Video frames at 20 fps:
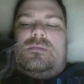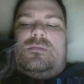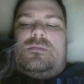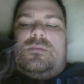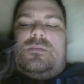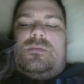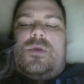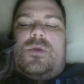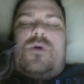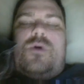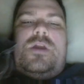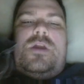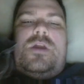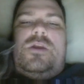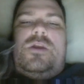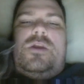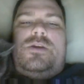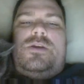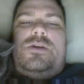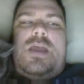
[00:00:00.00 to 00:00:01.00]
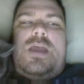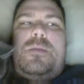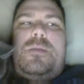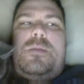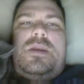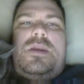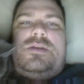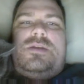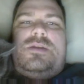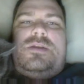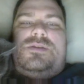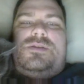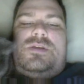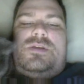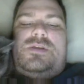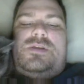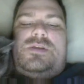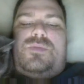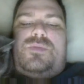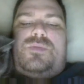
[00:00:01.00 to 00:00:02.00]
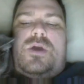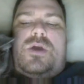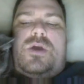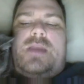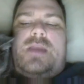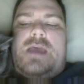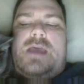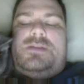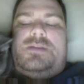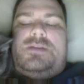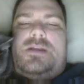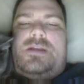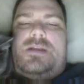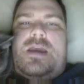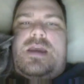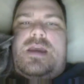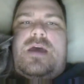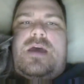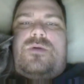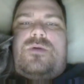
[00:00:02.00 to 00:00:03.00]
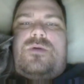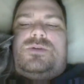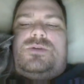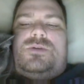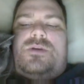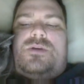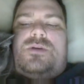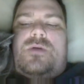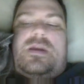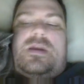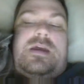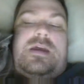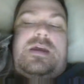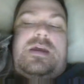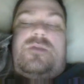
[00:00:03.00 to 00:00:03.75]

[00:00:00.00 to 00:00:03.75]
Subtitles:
All Good Entertainment is broadcasting now. So, and I don't